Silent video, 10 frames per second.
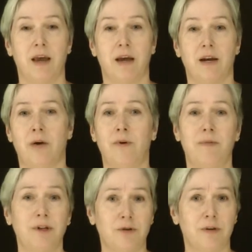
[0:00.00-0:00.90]
Now, we've
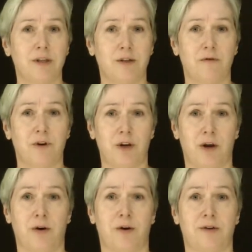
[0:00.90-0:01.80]
been doing this for
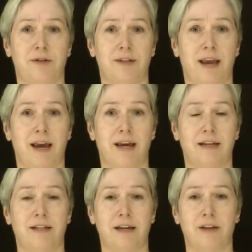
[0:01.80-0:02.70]
years,
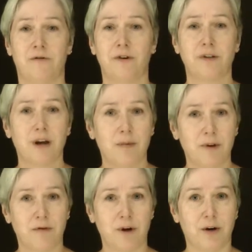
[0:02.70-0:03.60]
and in the first couple
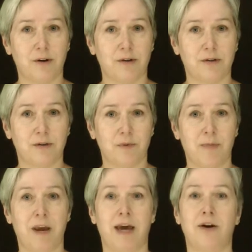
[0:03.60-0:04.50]
of years, we
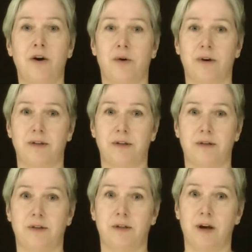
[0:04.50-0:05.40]
began to notice
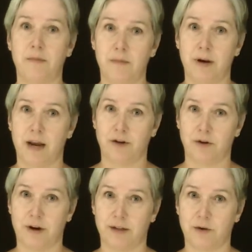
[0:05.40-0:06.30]
that some
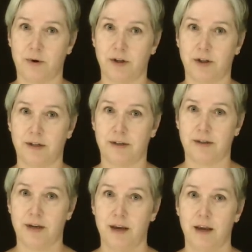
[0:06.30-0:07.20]
natural next
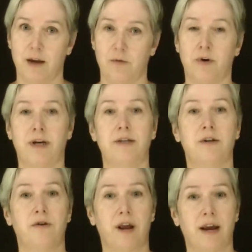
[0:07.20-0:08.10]
questions were
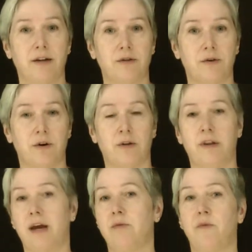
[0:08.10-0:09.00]
easier to answer or
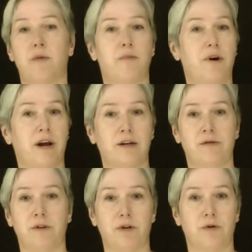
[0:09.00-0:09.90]
led more
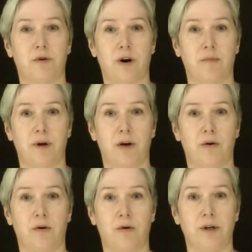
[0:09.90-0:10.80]
productively toward our big
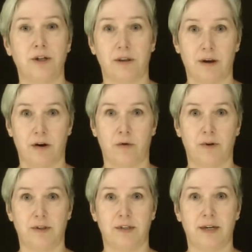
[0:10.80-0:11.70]
goal question than other
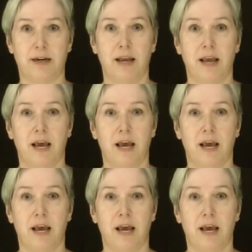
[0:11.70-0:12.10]
ones did.